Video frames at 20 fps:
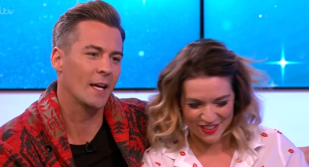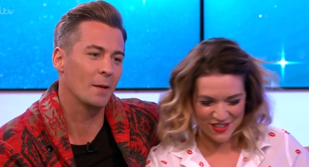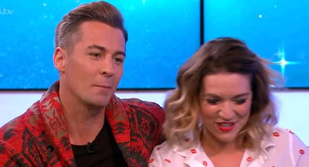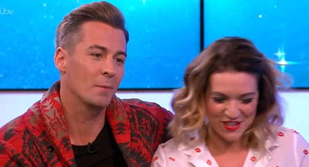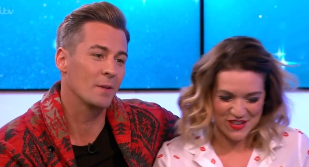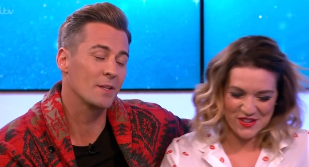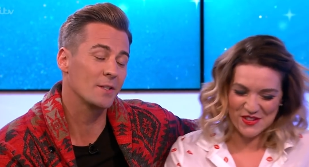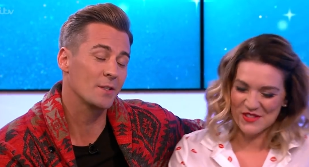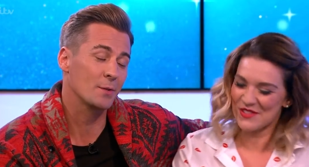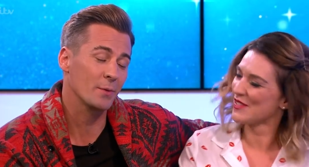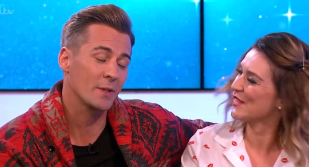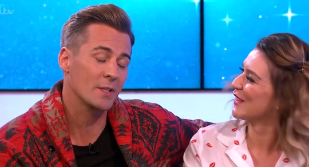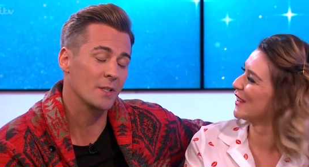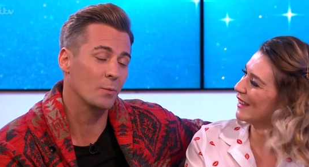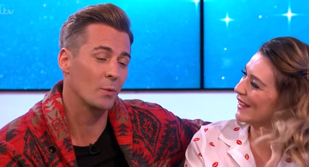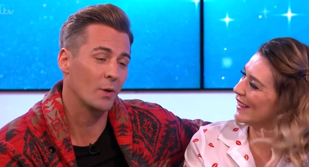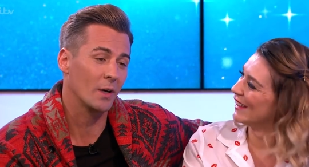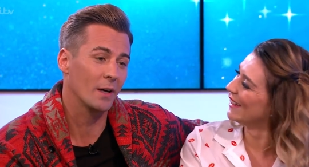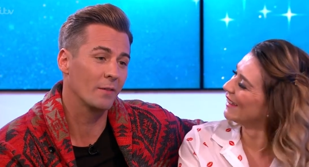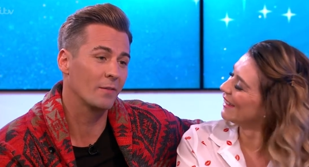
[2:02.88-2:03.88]
Speaker 1: skate, but there's a
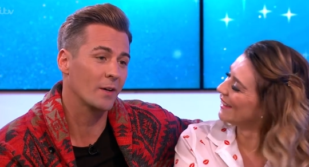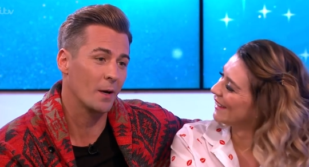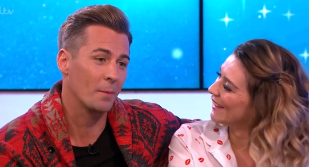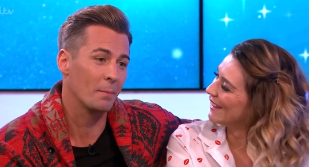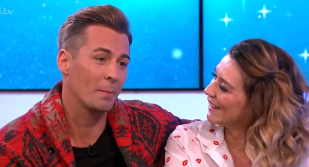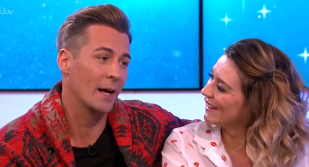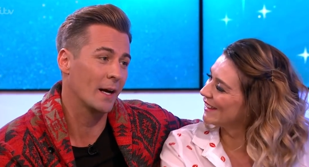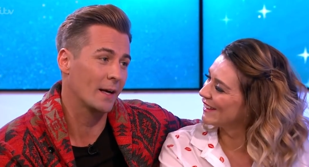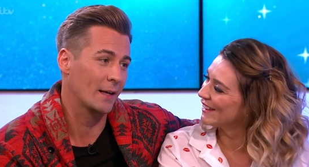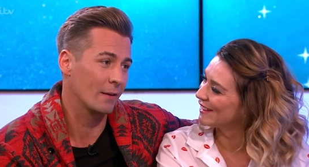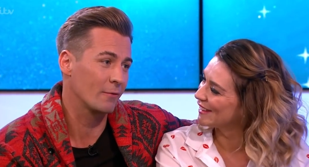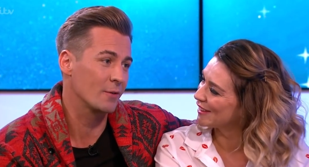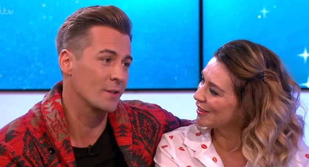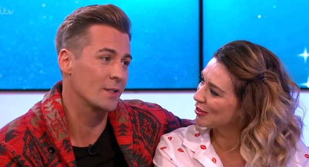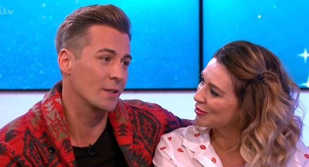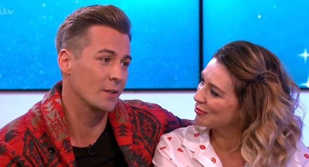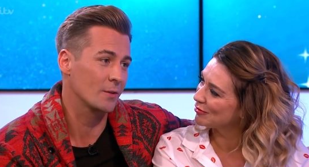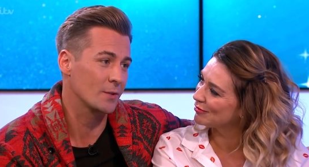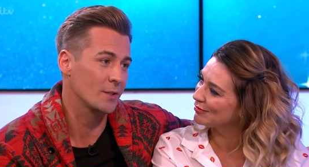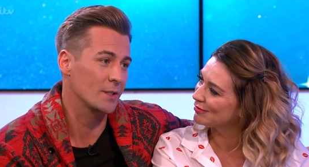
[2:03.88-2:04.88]
reason why I've come back
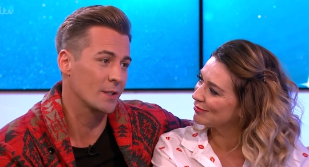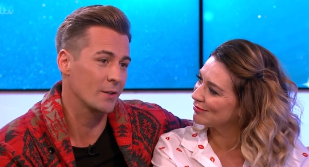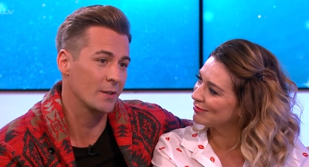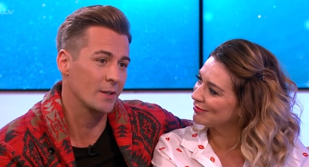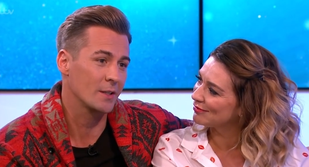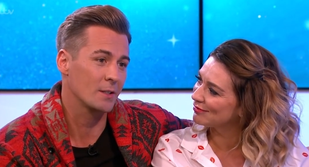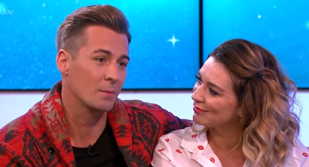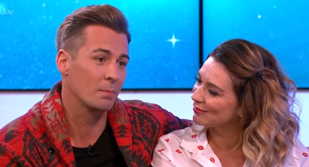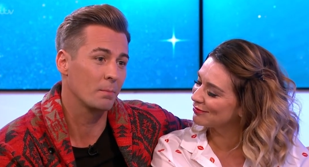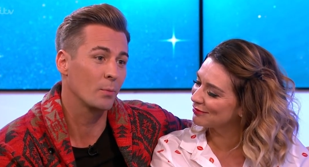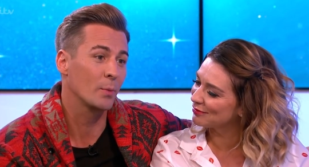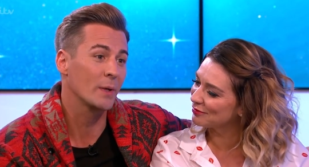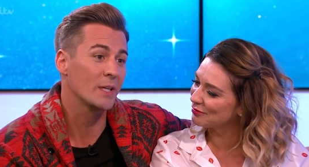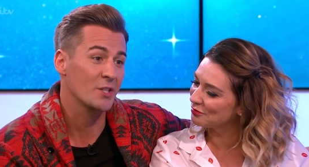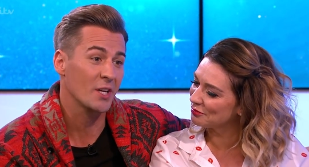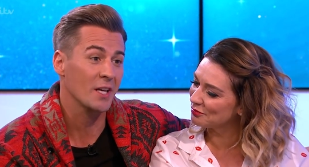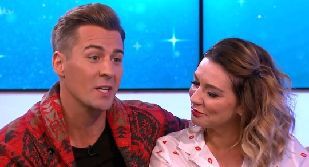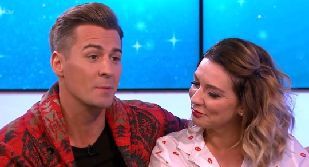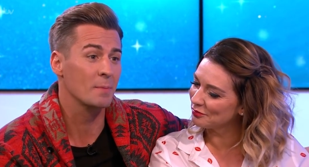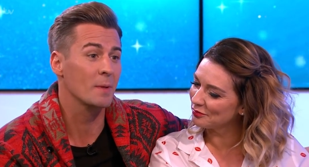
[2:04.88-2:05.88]
every single series. Yeah.
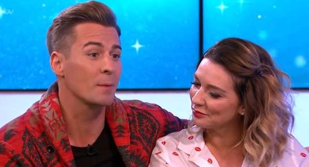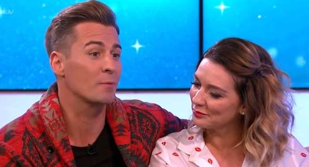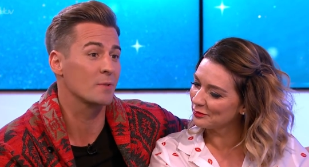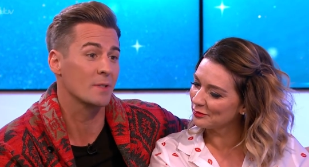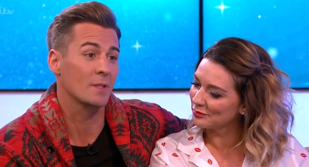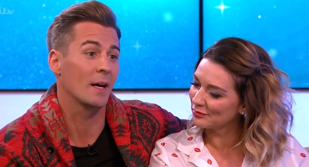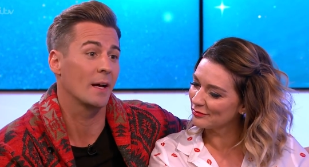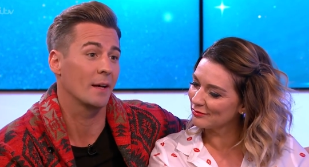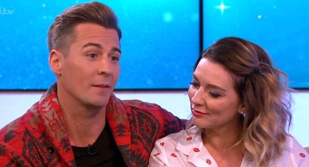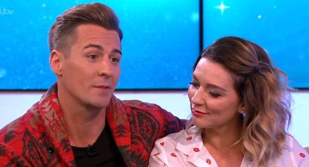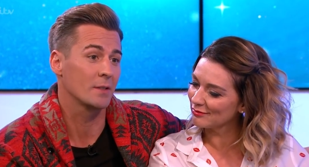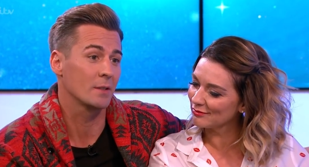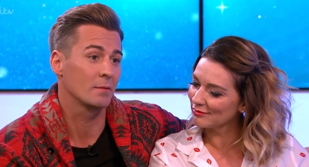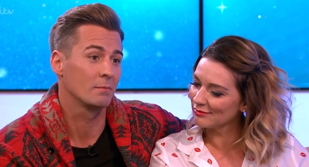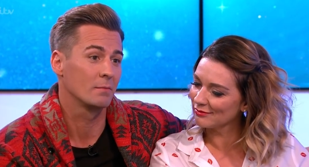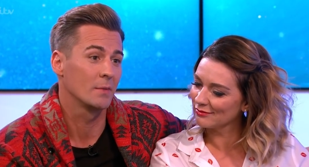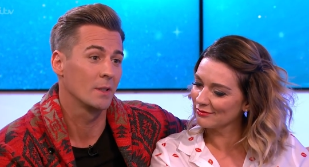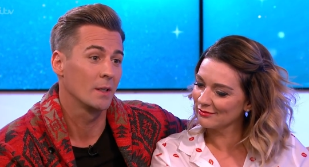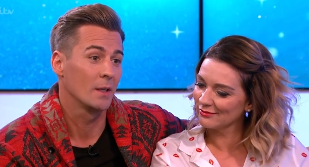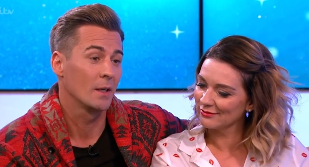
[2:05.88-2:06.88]
We change people's
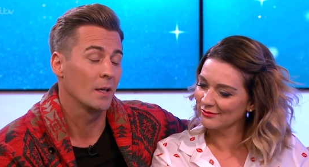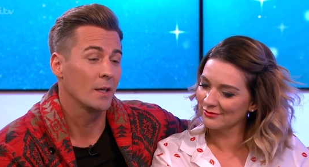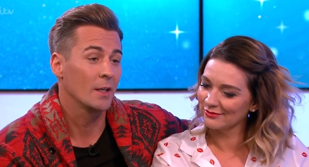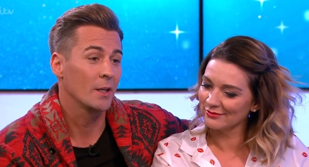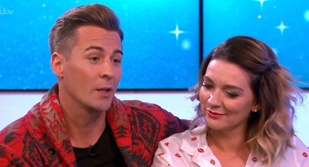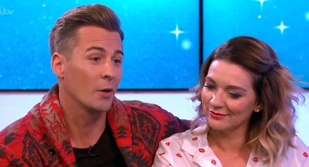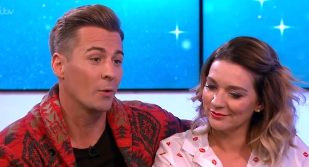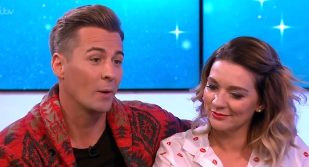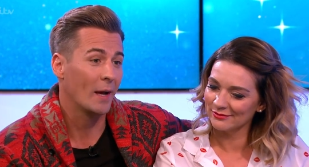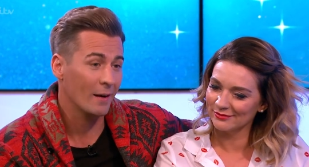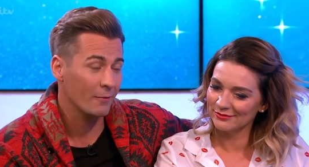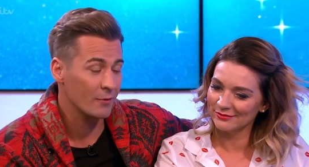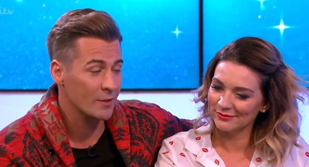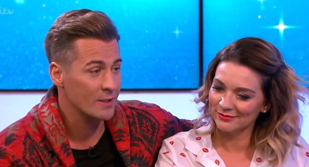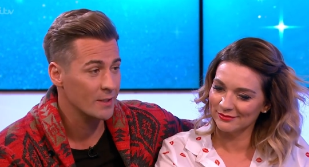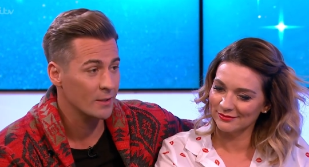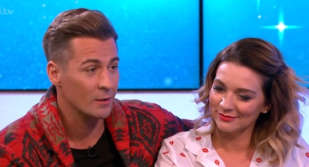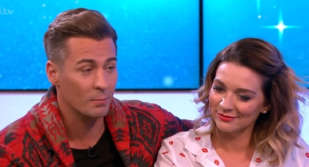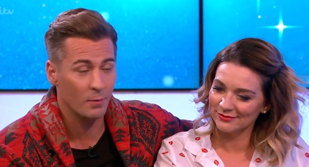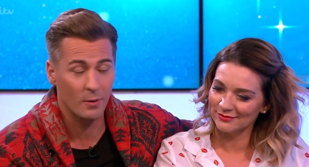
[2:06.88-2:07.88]
lives. Yeah you know,
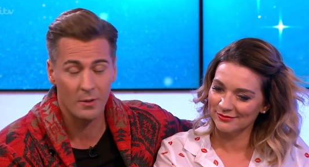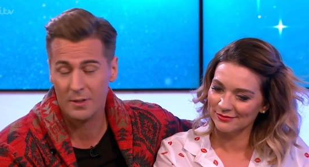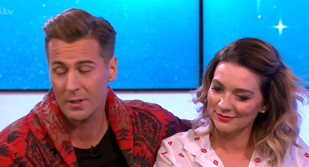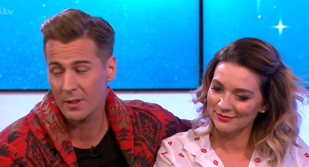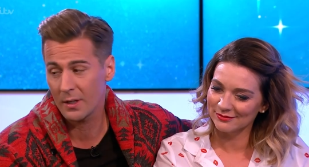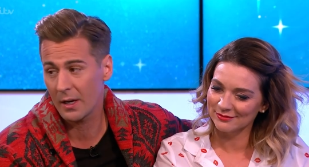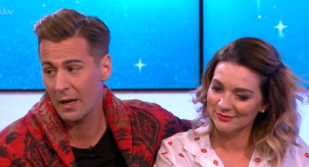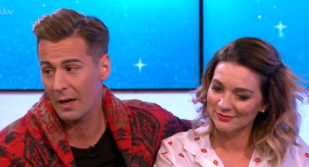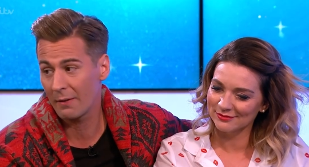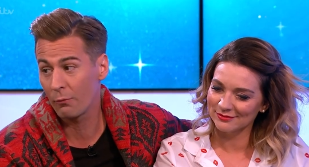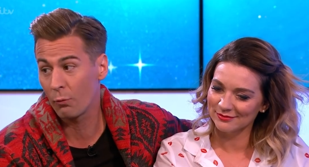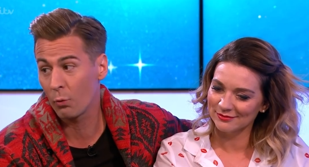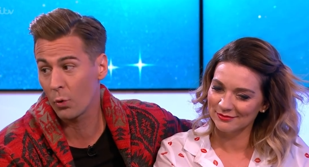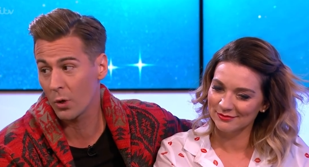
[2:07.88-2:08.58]
every single person we've that seen, I've